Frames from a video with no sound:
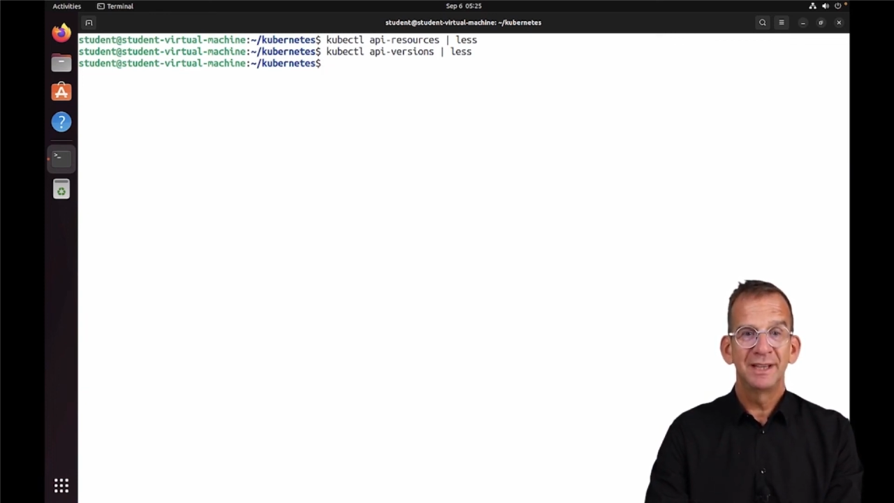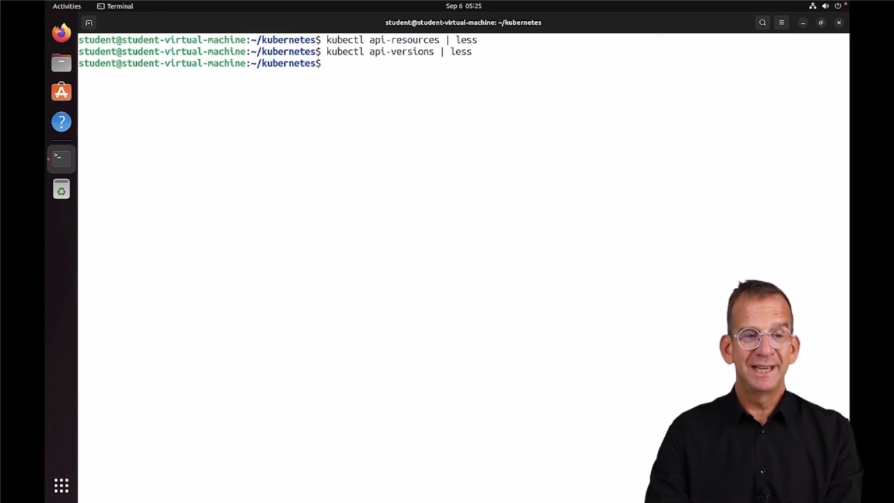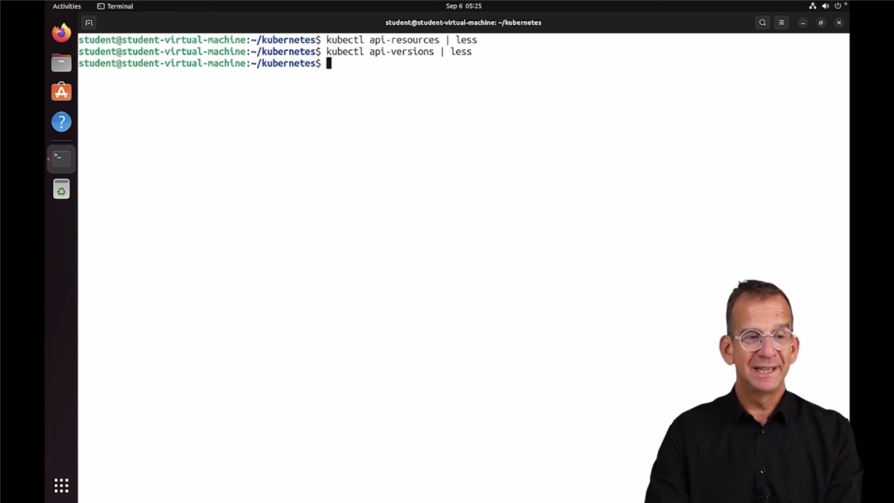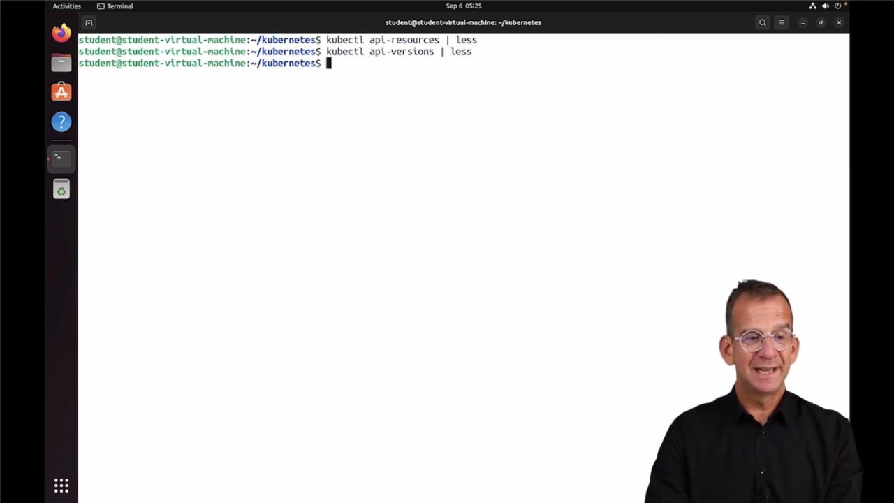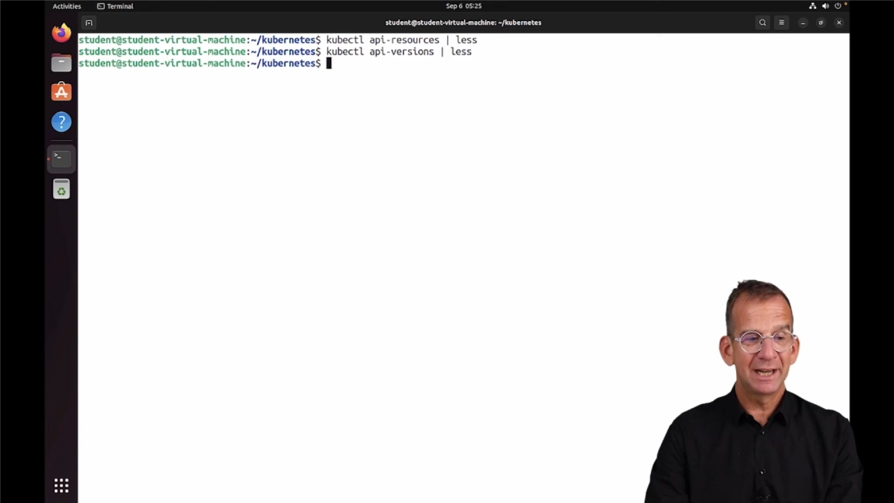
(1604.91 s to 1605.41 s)

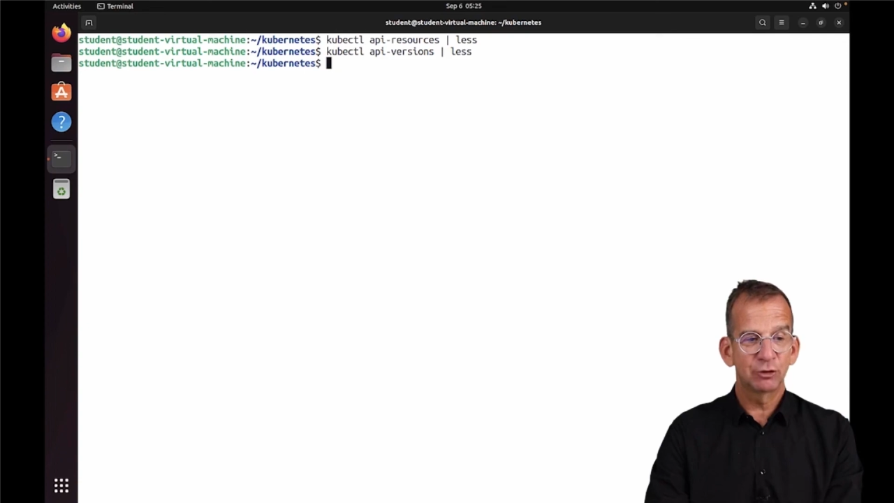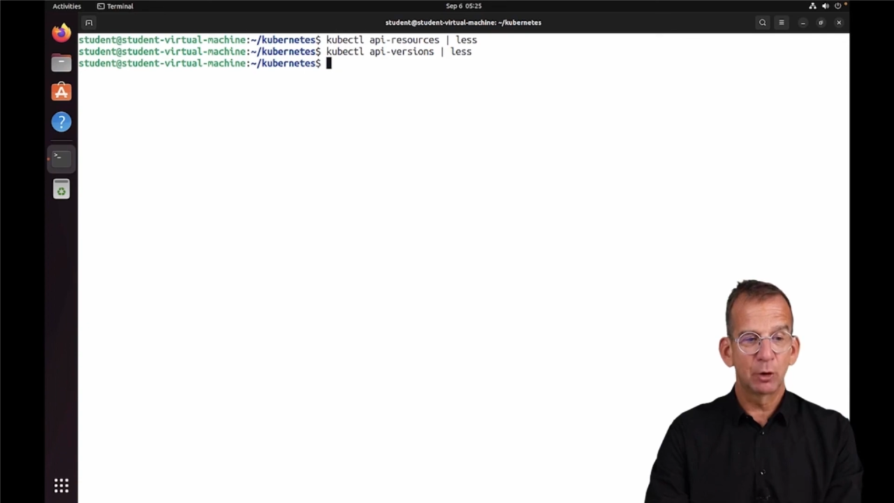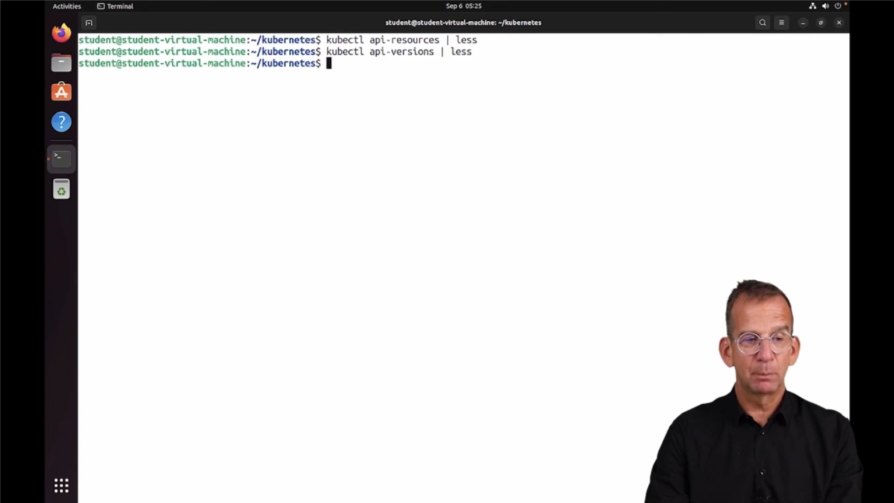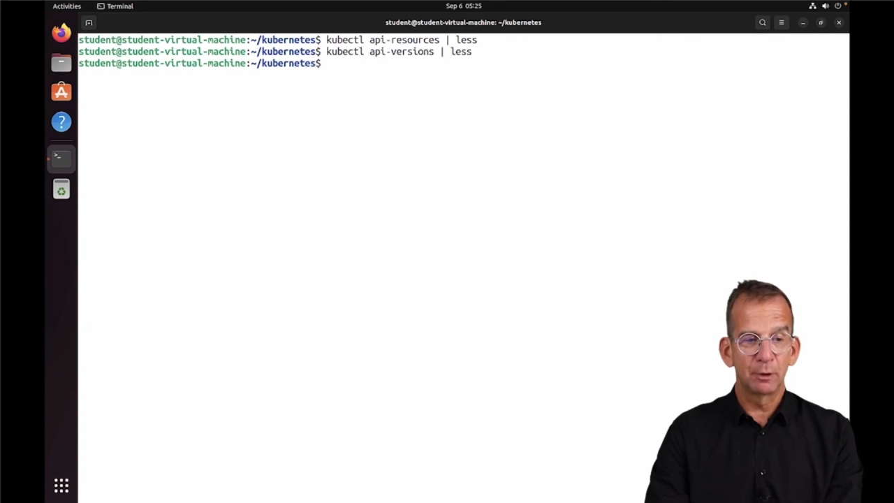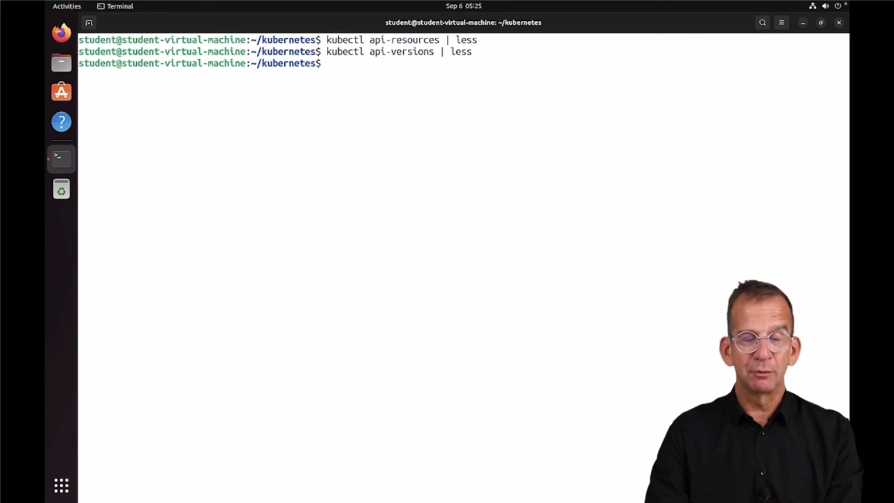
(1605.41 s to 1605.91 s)
in the next
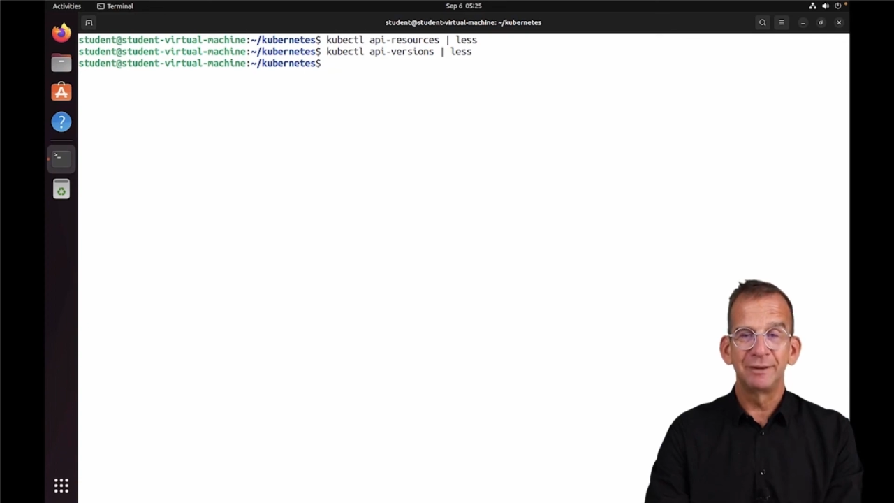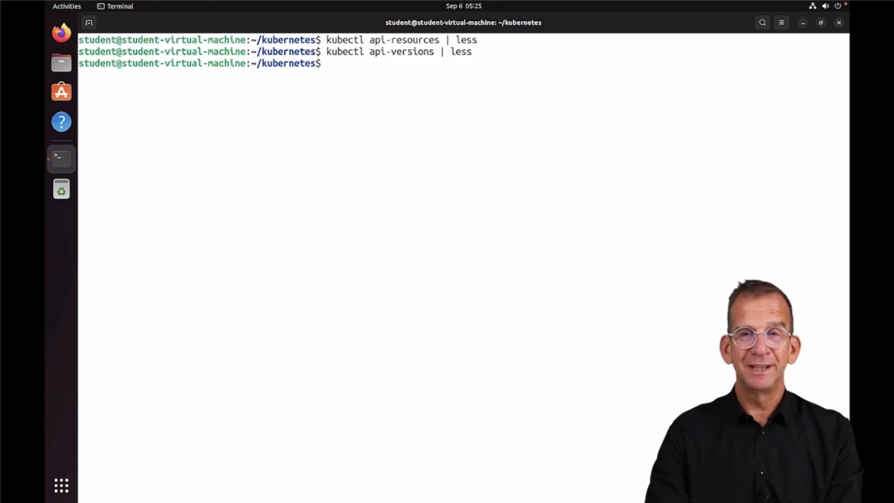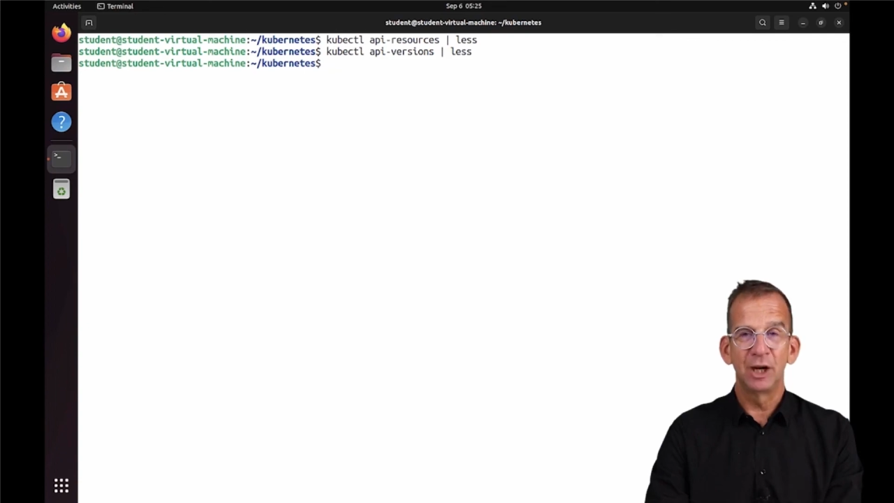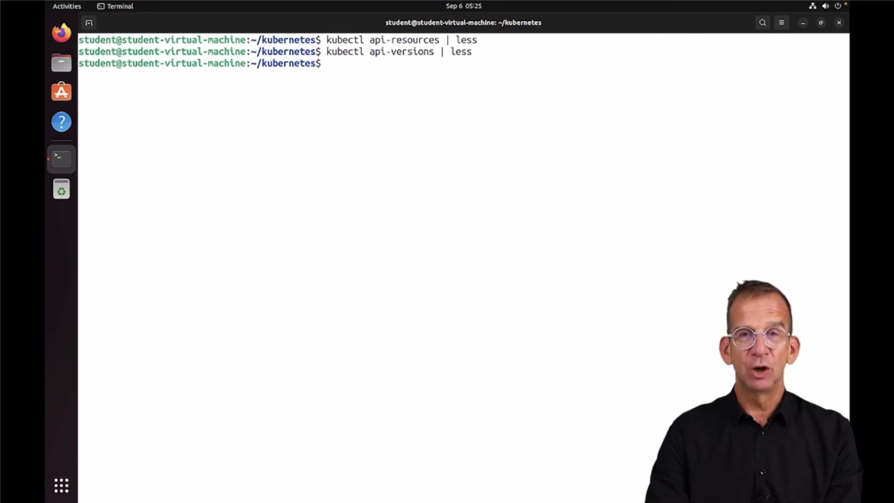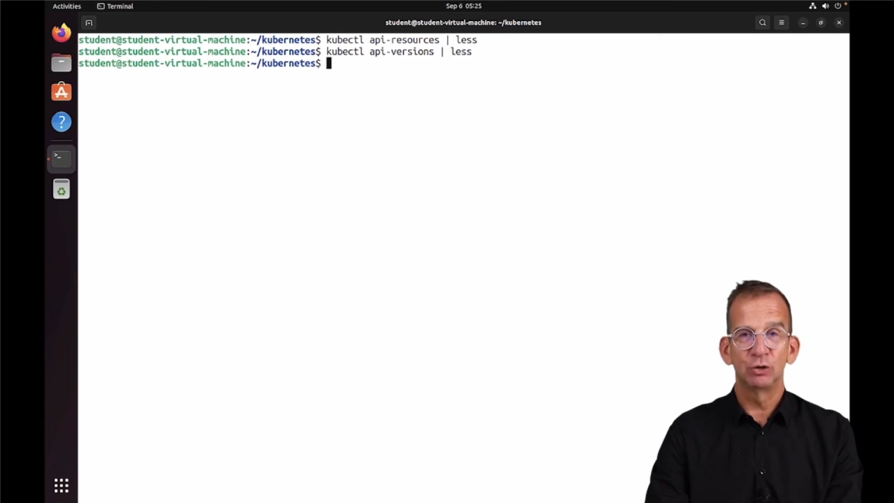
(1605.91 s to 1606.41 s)
couple of
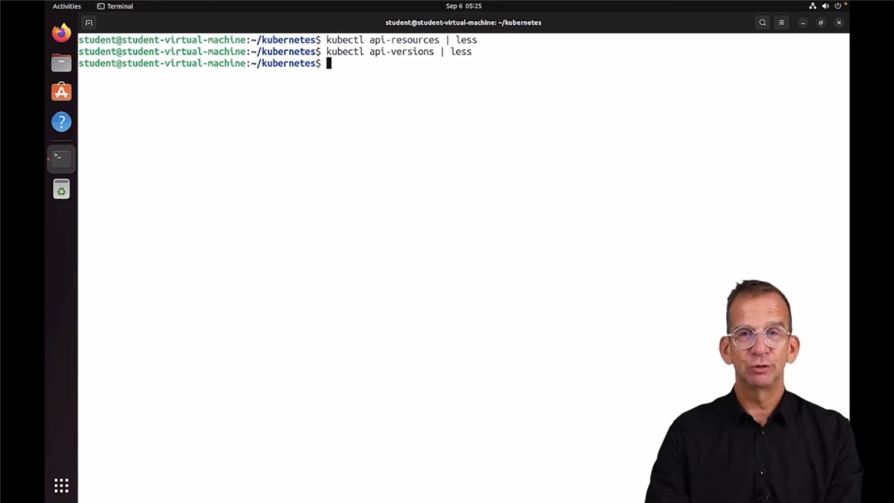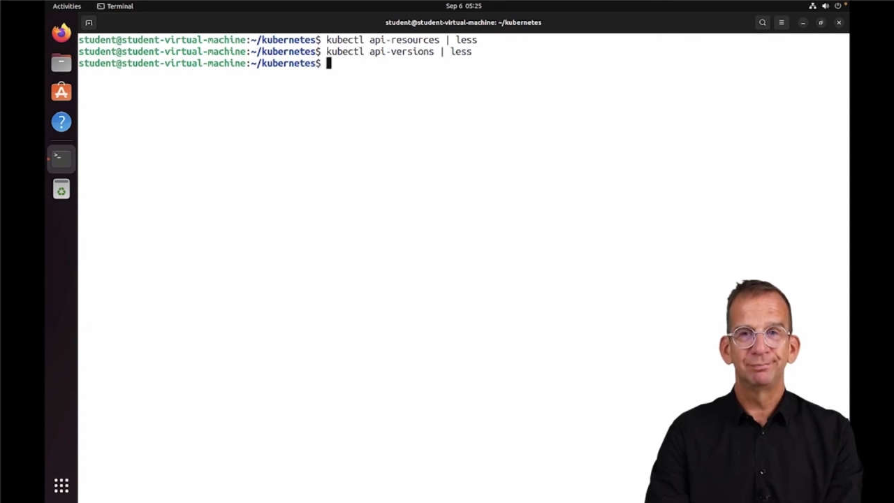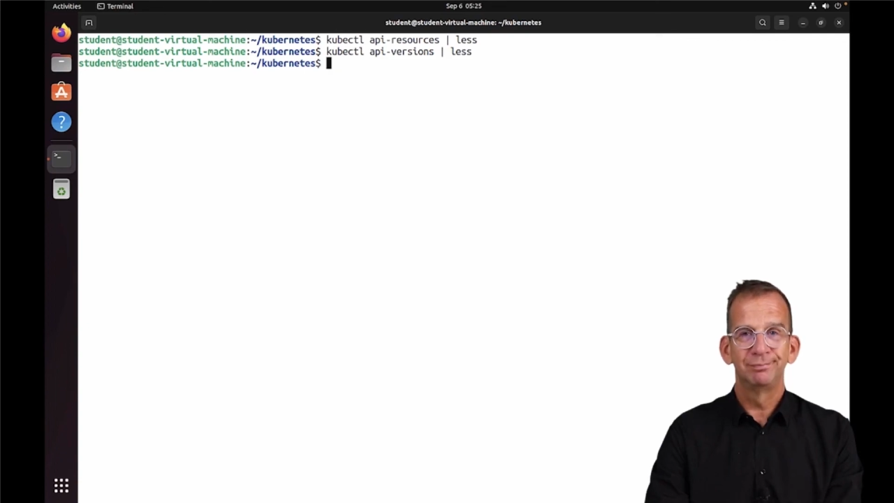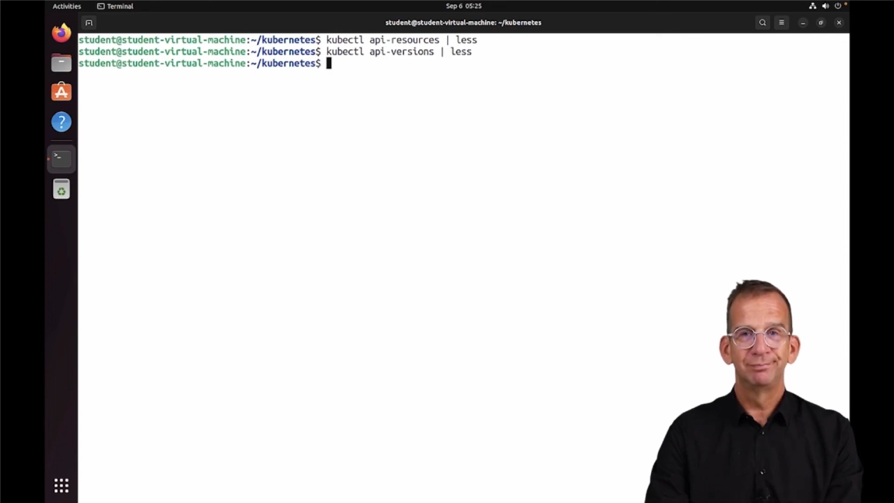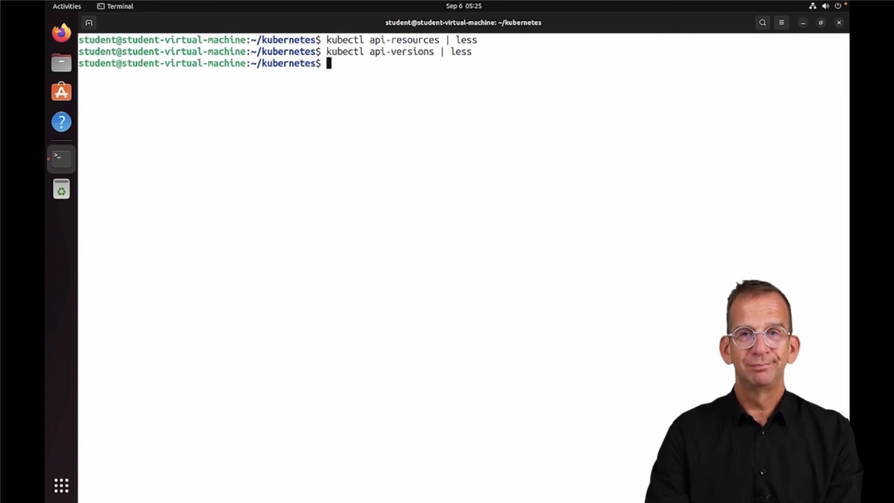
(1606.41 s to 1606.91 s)
videos.